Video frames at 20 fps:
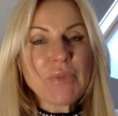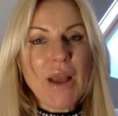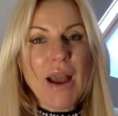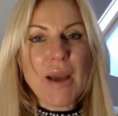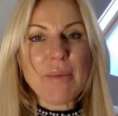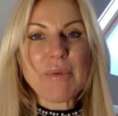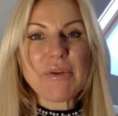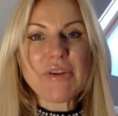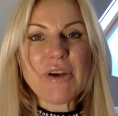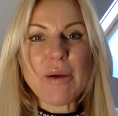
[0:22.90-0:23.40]

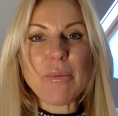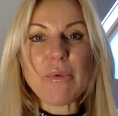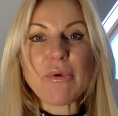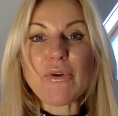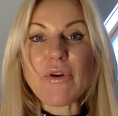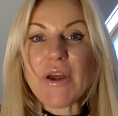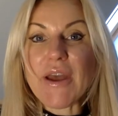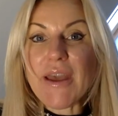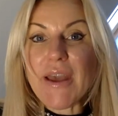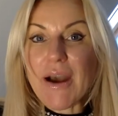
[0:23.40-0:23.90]
I'm
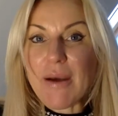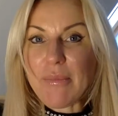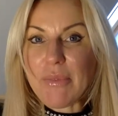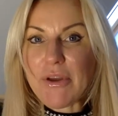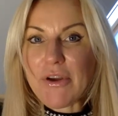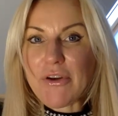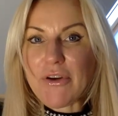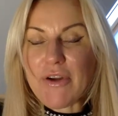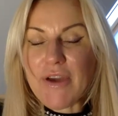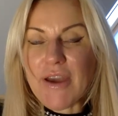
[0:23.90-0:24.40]
Adele-Marie, I'm the
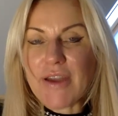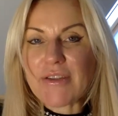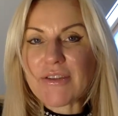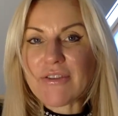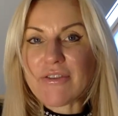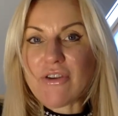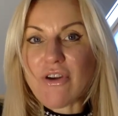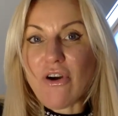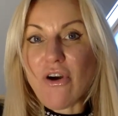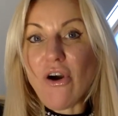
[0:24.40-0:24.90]

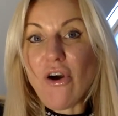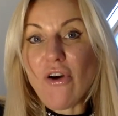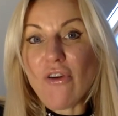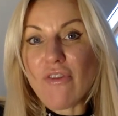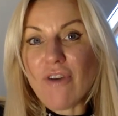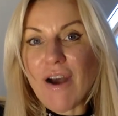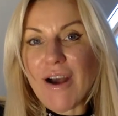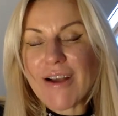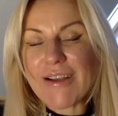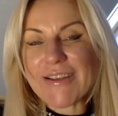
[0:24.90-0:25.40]
creator of
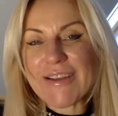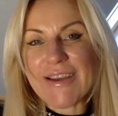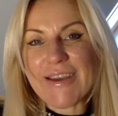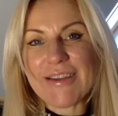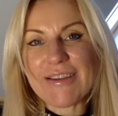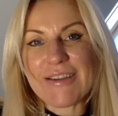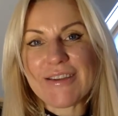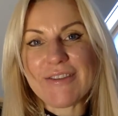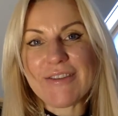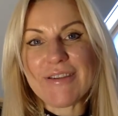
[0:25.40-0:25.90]

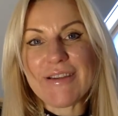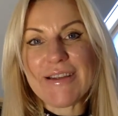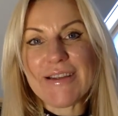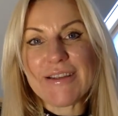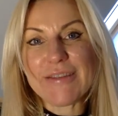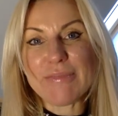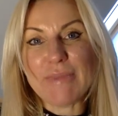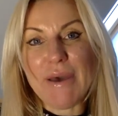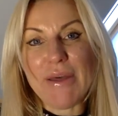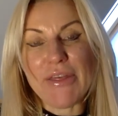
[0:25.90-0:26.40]
Anxiety
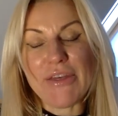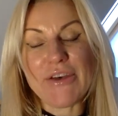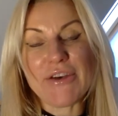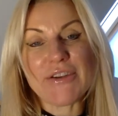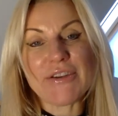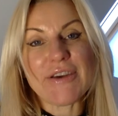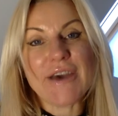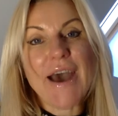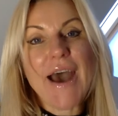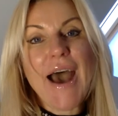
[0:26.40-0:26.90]
Release
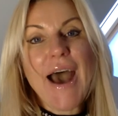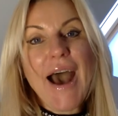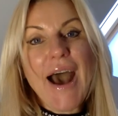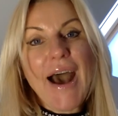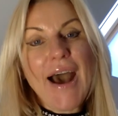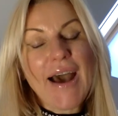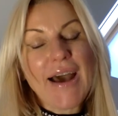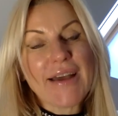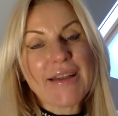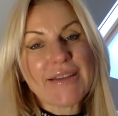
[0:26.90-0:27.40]
Method,
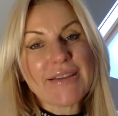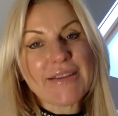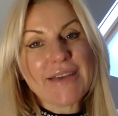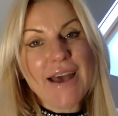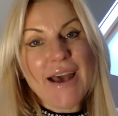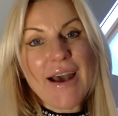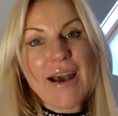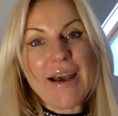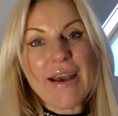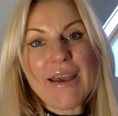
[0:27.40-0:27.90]
and
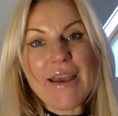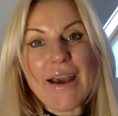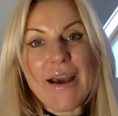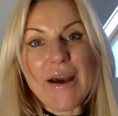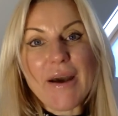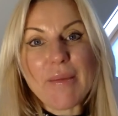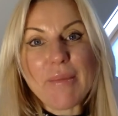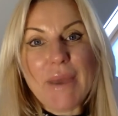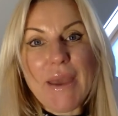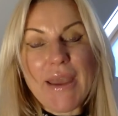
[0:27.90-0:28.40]
I
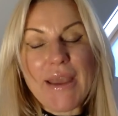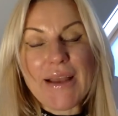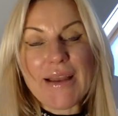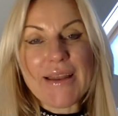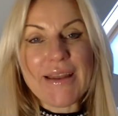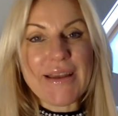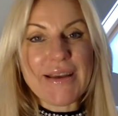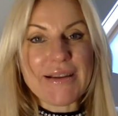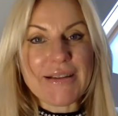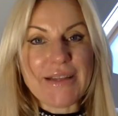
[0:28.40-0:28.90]
am a
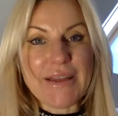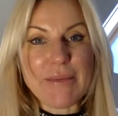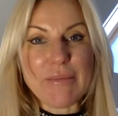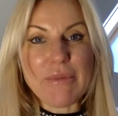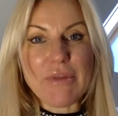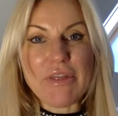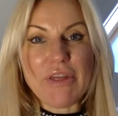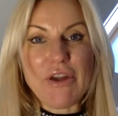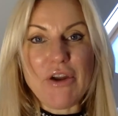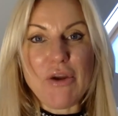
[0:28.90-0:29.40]
clinical
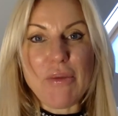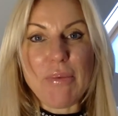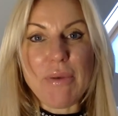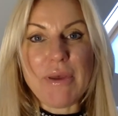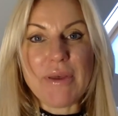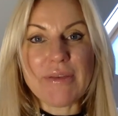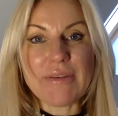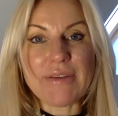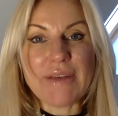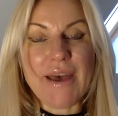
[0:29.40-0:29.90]

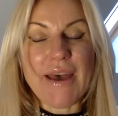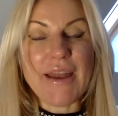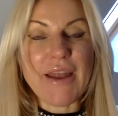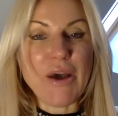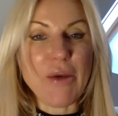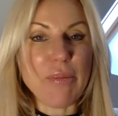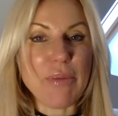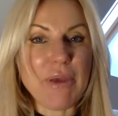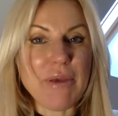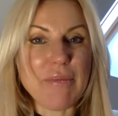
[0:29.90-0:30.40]
hypnotherapist,
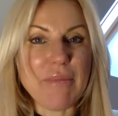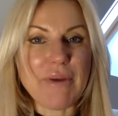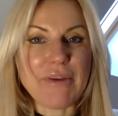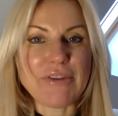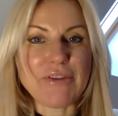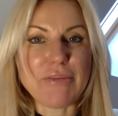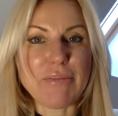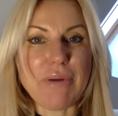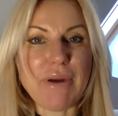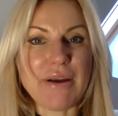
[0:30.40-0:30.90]
NLP
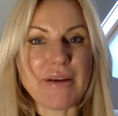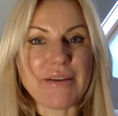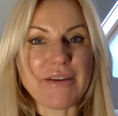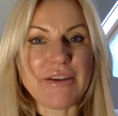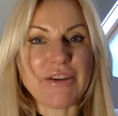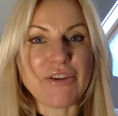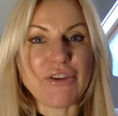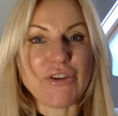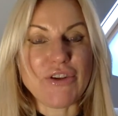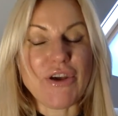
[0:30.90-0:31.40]
master
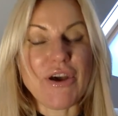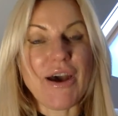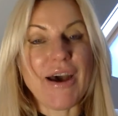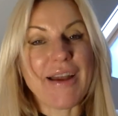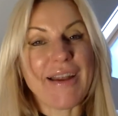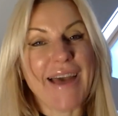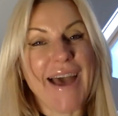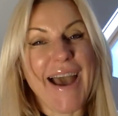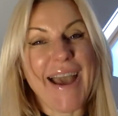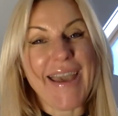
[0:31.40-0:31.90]
practitioner,
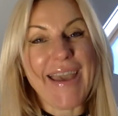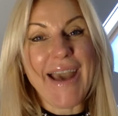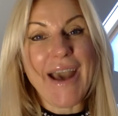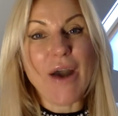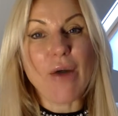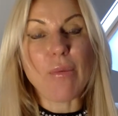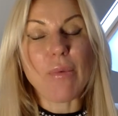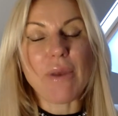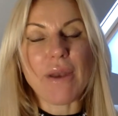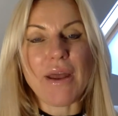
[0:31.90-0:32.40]
and I
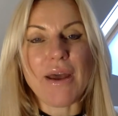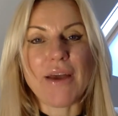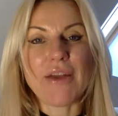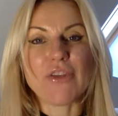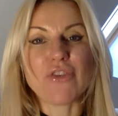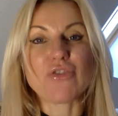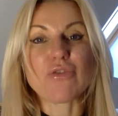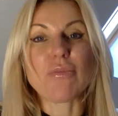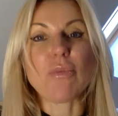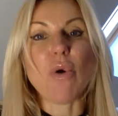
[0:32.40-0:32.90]
help
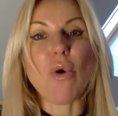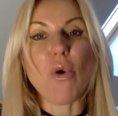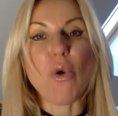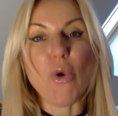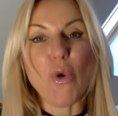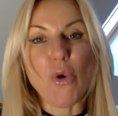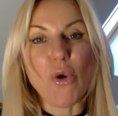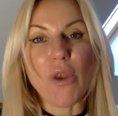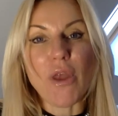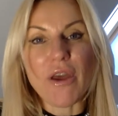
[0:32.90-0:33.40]
clients from
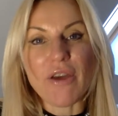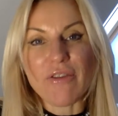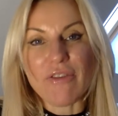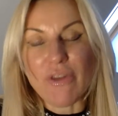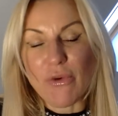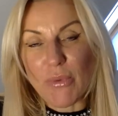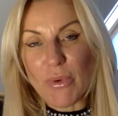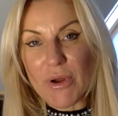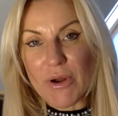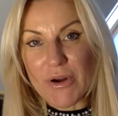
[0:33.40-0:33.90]
all over
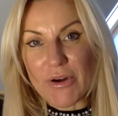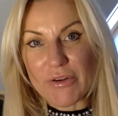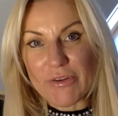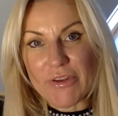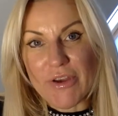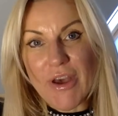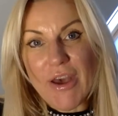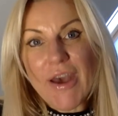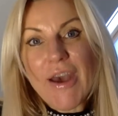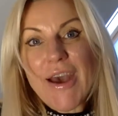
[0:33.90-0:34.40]
the world
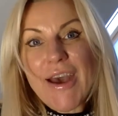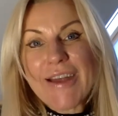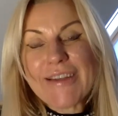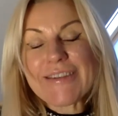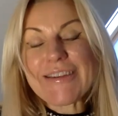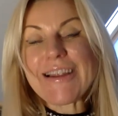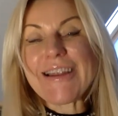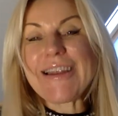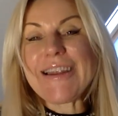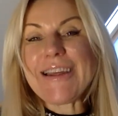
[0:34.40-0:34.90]

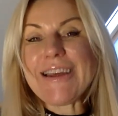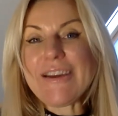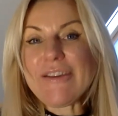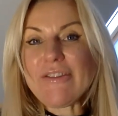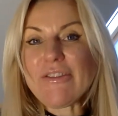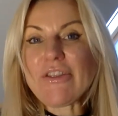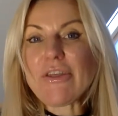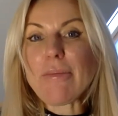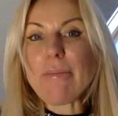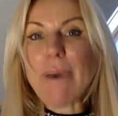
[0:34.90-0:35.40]
to live
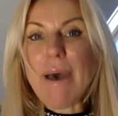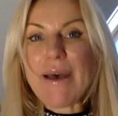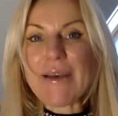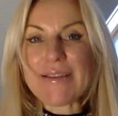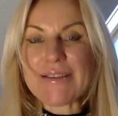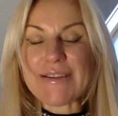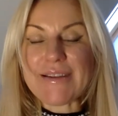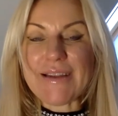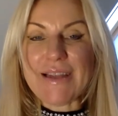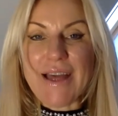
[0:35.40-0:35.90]
the
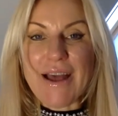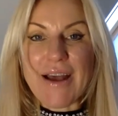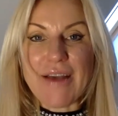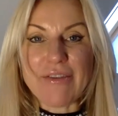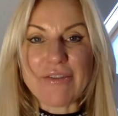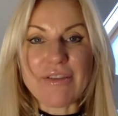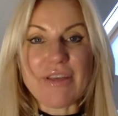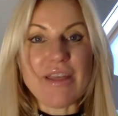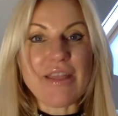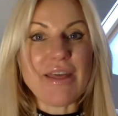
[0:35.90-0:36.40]
best
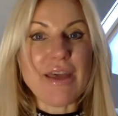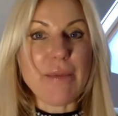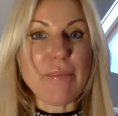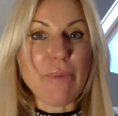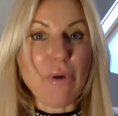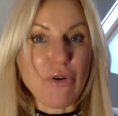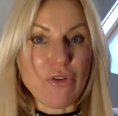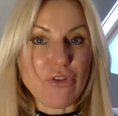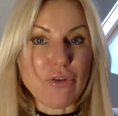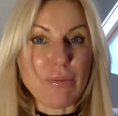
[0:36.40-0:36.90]
lives that they
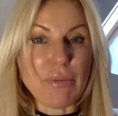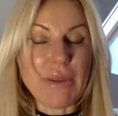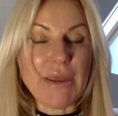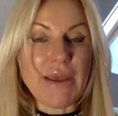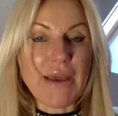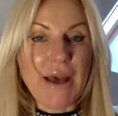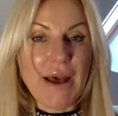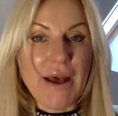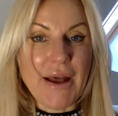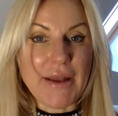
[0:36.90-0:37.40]
possibly
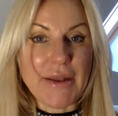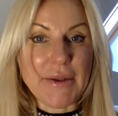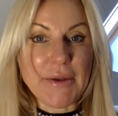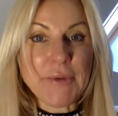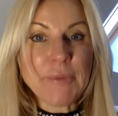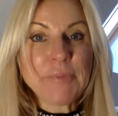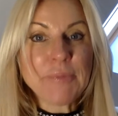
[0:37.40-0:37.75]
can.